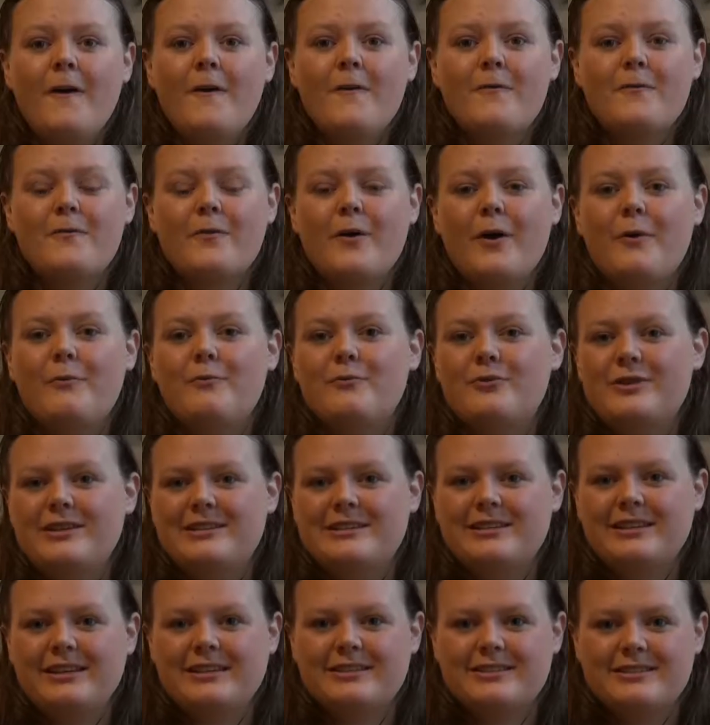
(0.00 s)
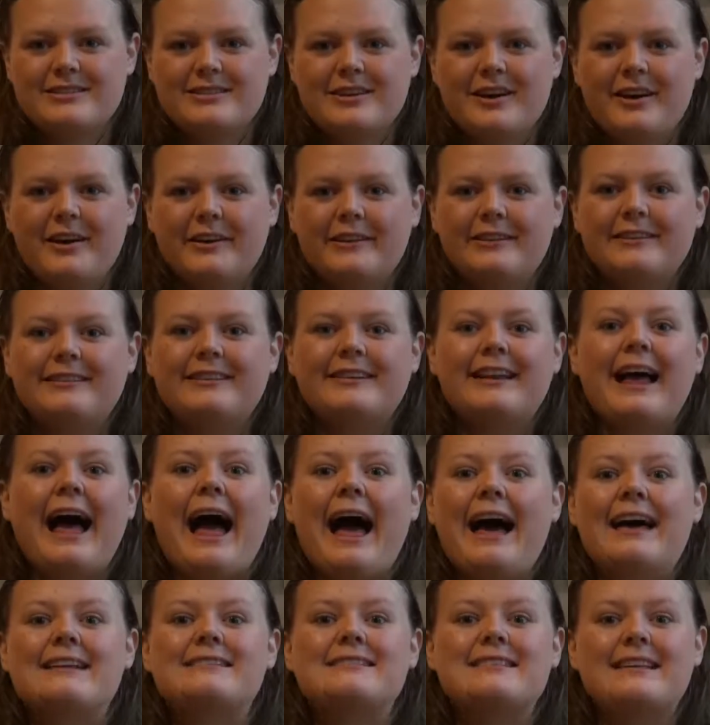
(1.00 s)
from reading the title,
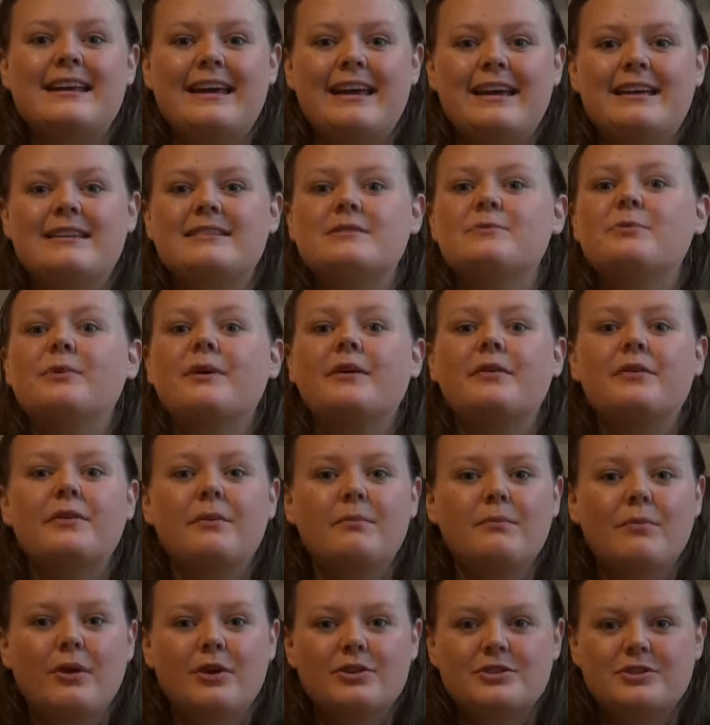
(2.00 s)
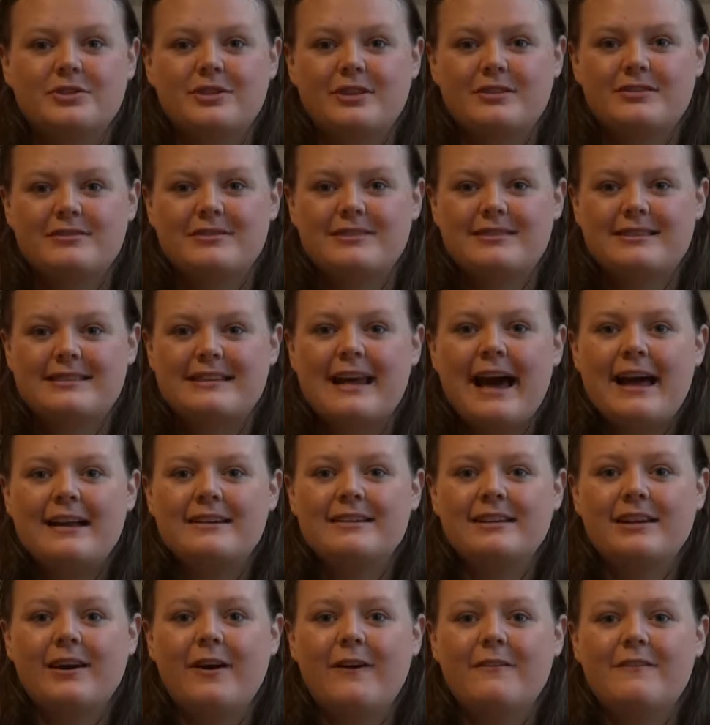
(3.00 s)
as is with the modern
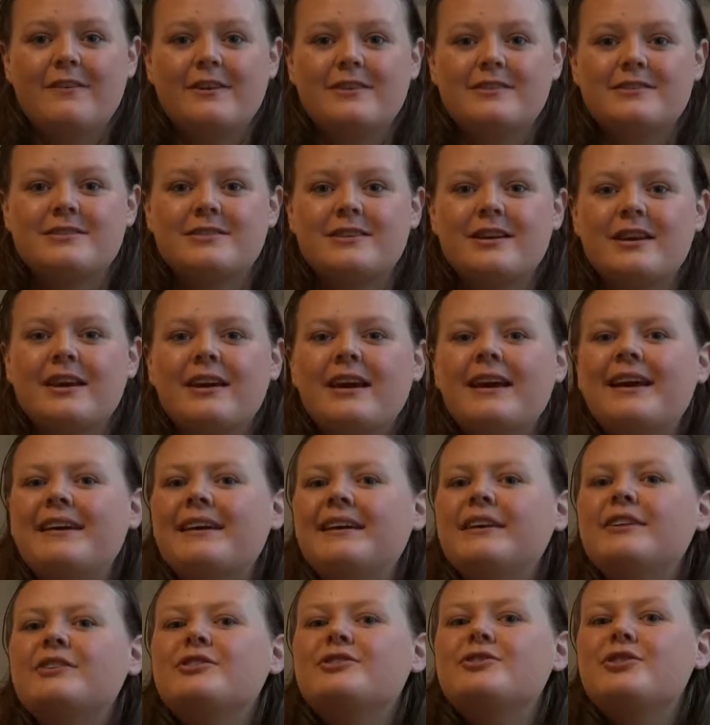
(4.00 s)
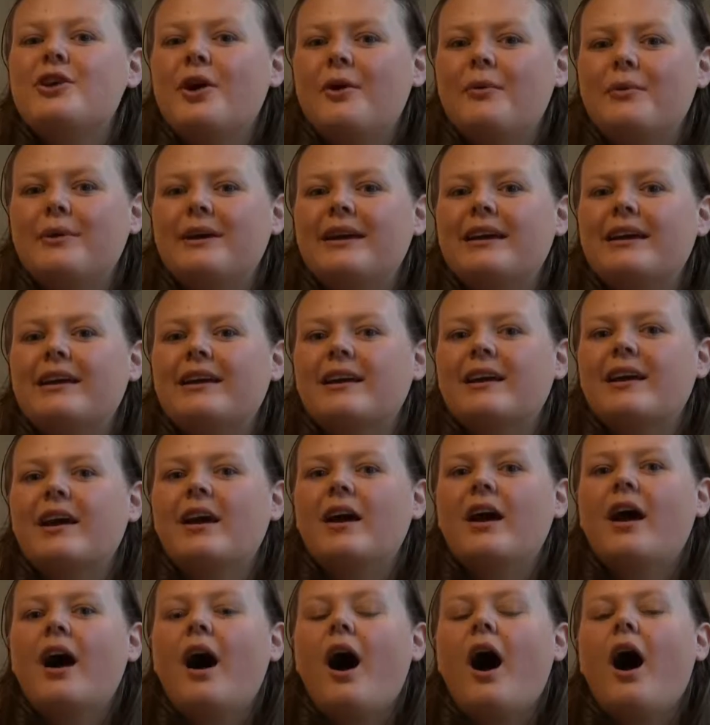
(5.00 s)
understanding of it, knowing
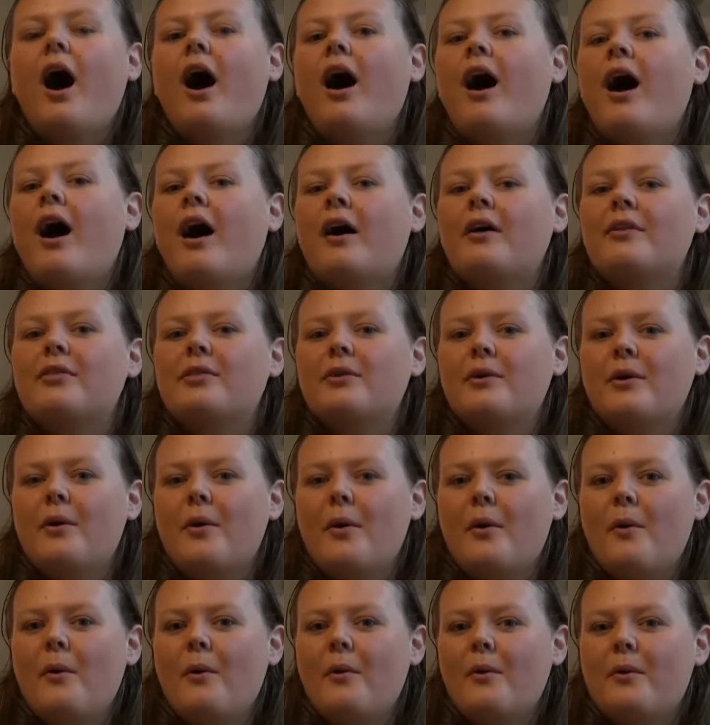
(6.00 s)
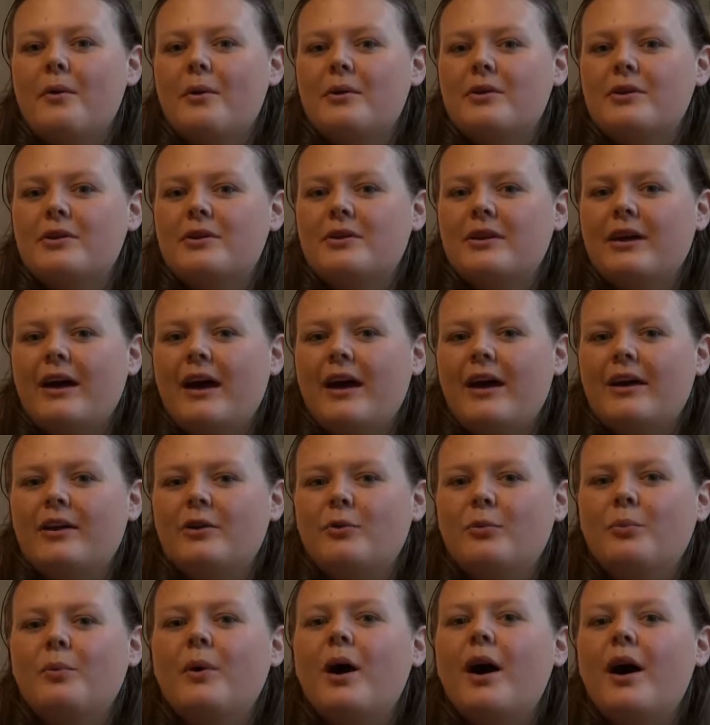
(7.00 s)
other
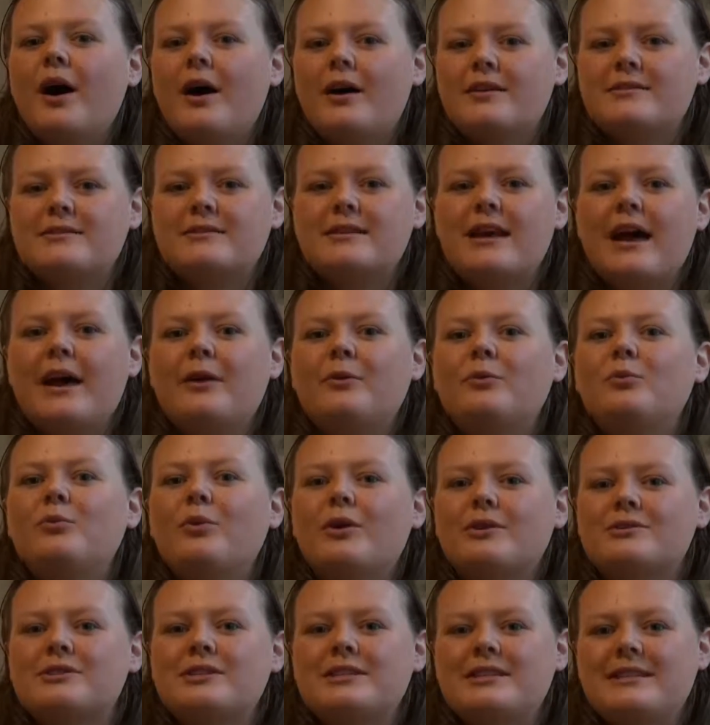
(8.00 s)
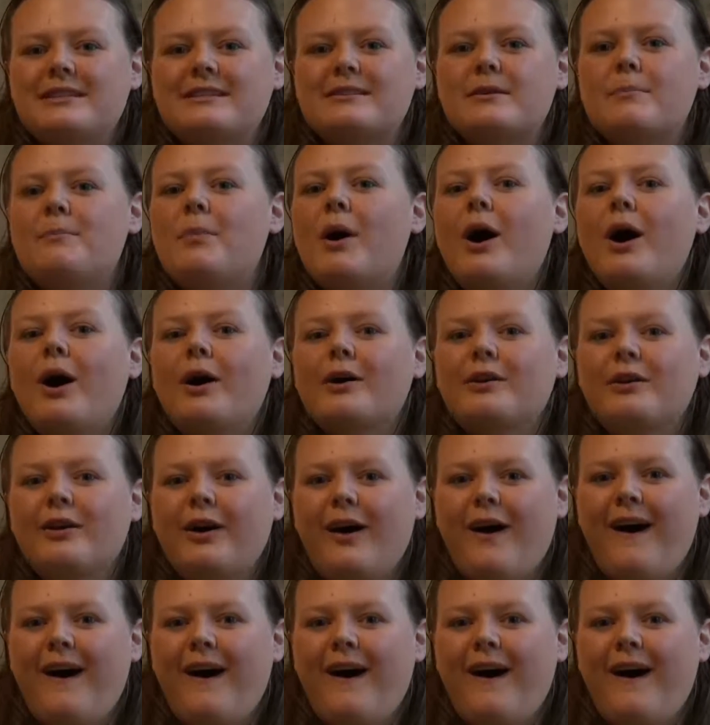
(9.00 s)
words and what it is a pun